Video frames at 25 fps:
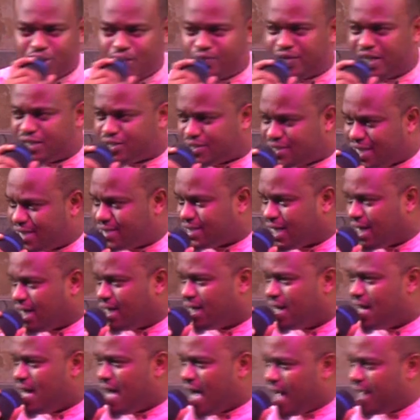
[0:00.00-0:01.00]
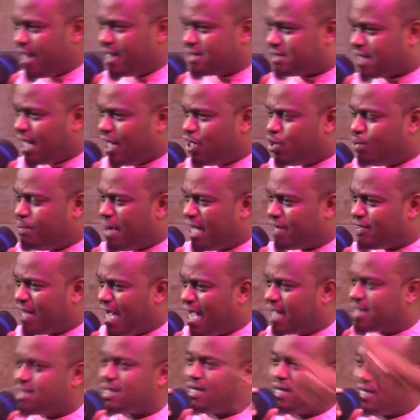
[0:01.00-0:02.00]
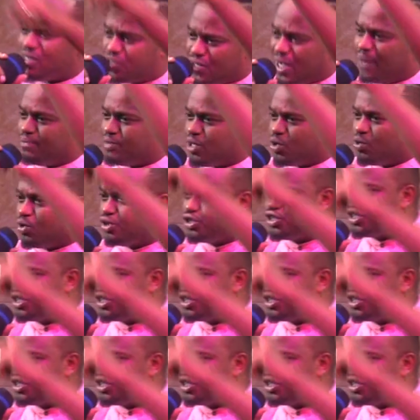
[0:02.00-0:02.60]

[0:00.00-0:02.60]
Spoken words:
of the city. And I tell you by that, something will